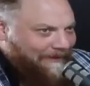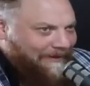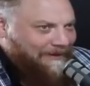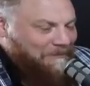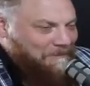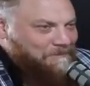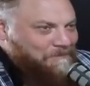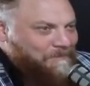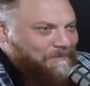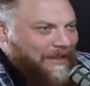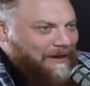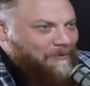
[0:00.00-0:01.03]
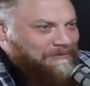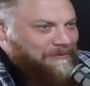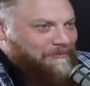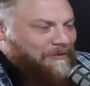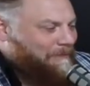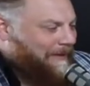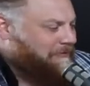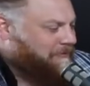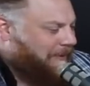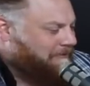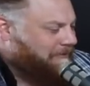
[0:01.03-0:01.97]
Um, and it wasn't grumpy at
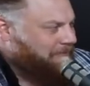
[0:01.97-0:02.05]
Jason.